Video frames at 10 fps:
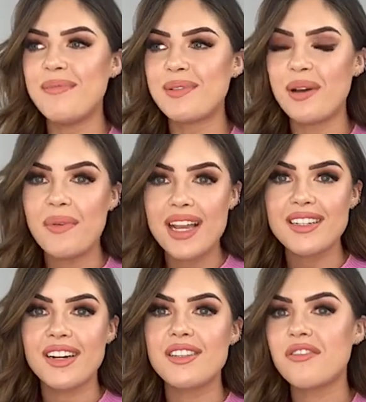So I
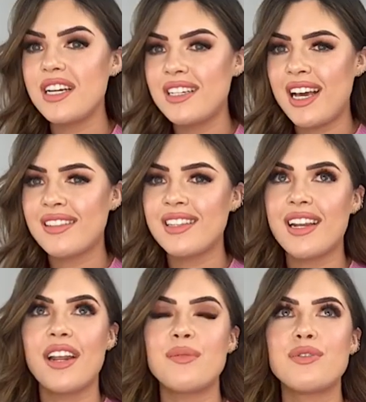went and I screen
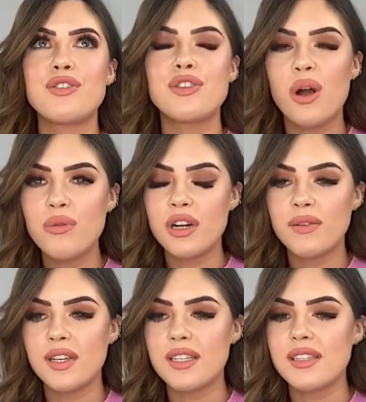tested, and I was so
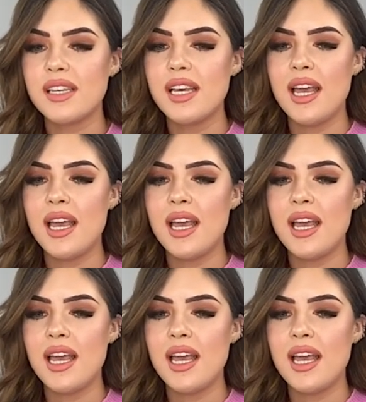nervous.